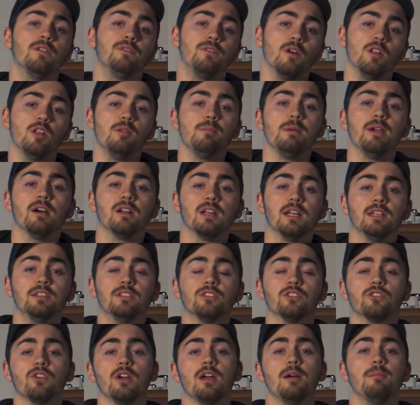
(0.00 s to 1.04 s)
follow me on
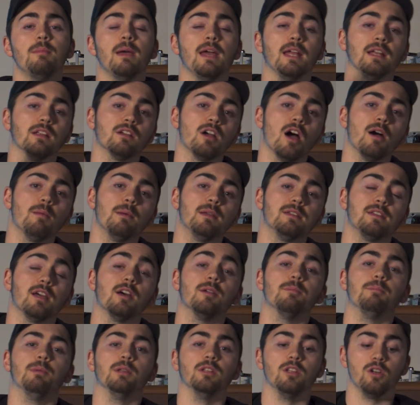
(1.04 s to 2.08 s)
Instagram, and comment
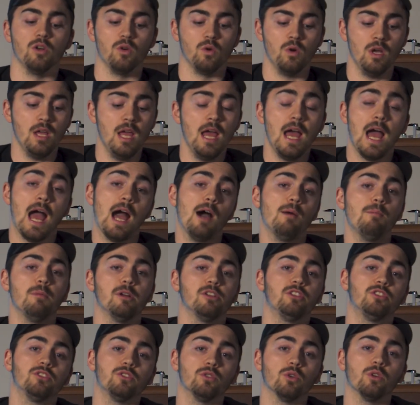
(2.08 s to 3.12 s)
down below how
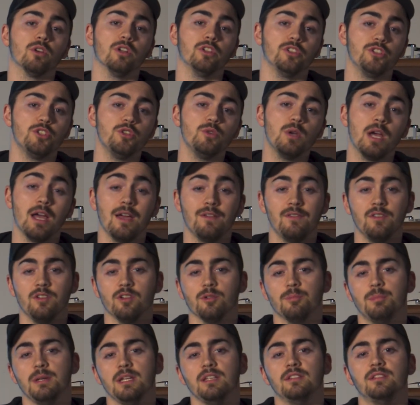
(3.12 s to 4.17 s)
much storage you have in
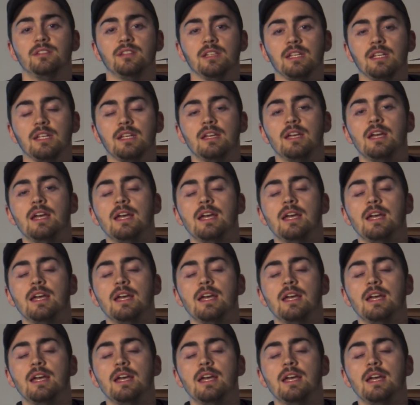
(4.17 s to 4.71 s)
your PC.